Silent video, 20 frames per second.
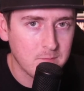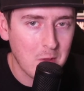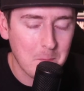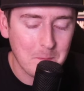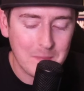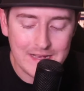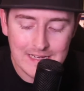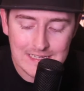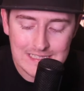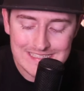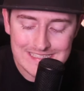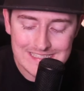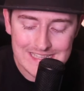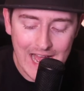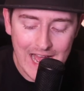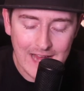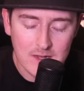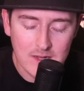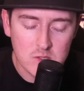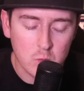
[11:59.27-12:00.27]
because
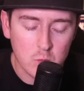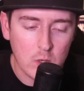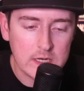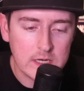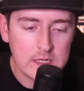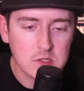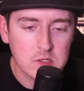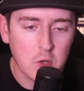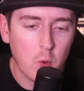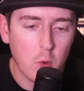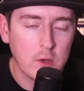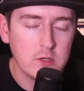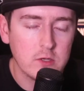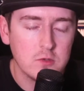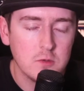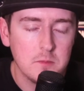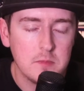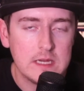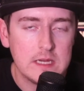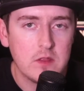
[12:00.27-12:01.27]
that is when it's going to
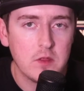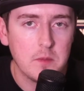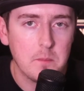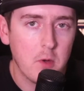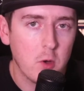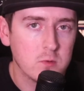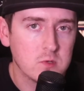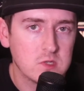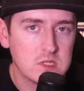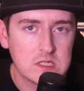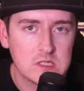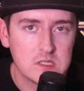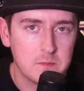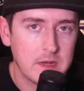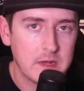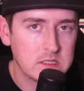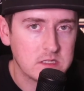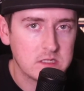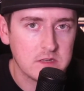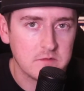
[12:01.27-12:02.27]
be the most
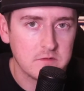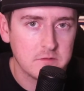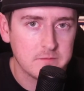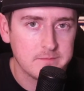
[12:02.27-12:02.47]
expensive.